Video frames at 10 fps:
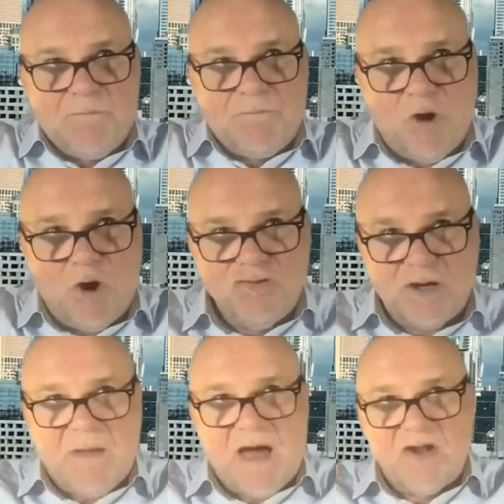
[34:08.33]

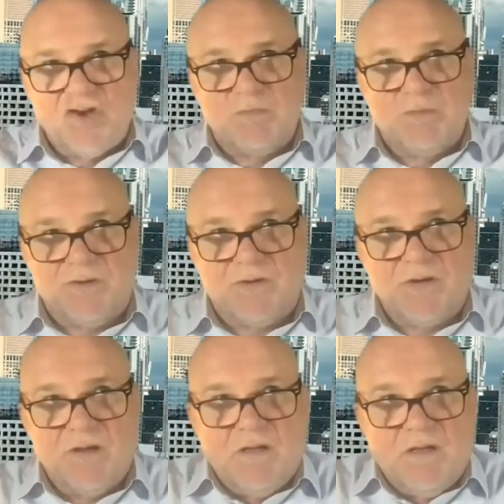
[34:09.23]
project management
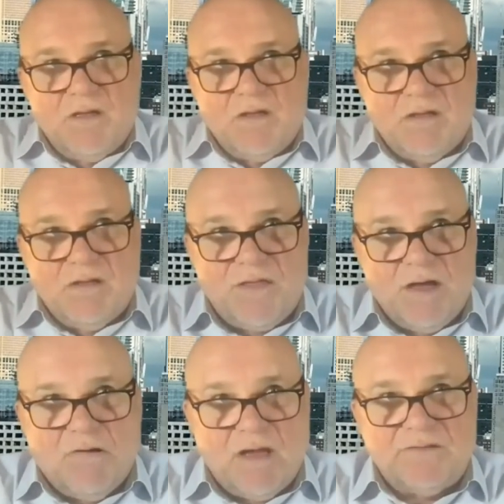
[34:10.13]

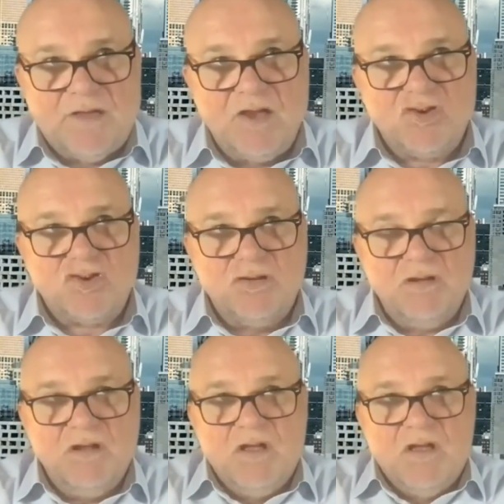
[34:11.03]
theorization